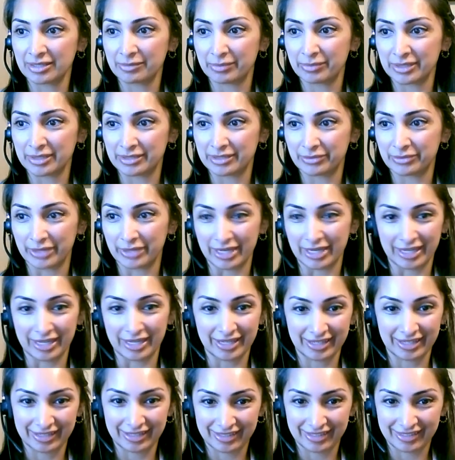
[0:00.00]

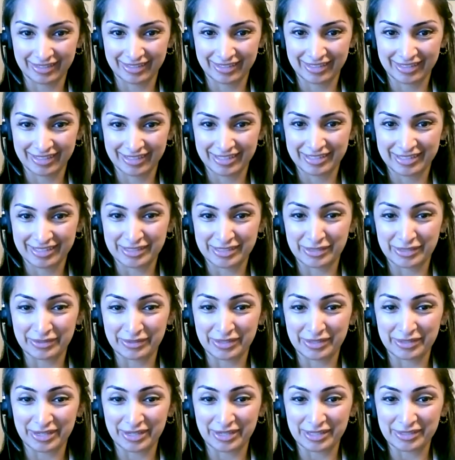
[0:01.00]
Badri. So
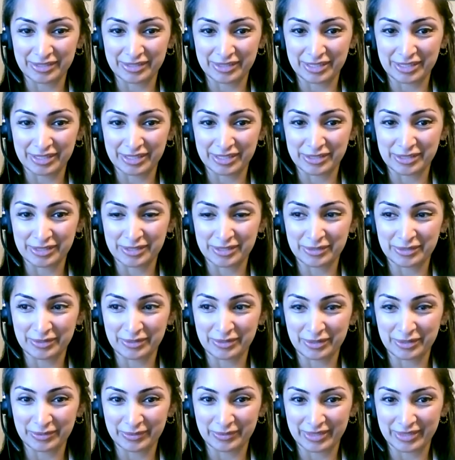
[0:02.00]
congratulations Khadija to our